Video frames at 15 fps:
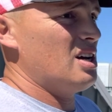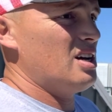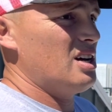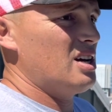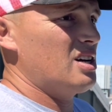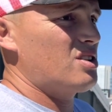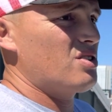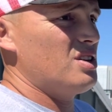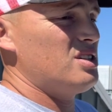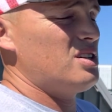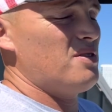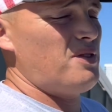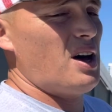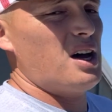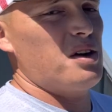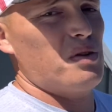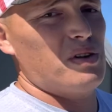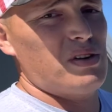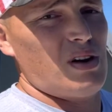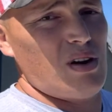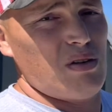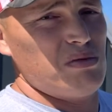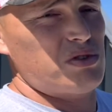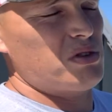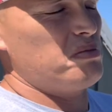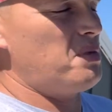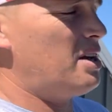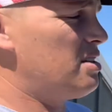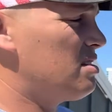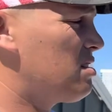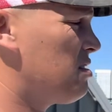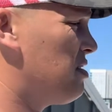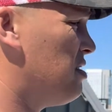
increase the value of the home tremendously.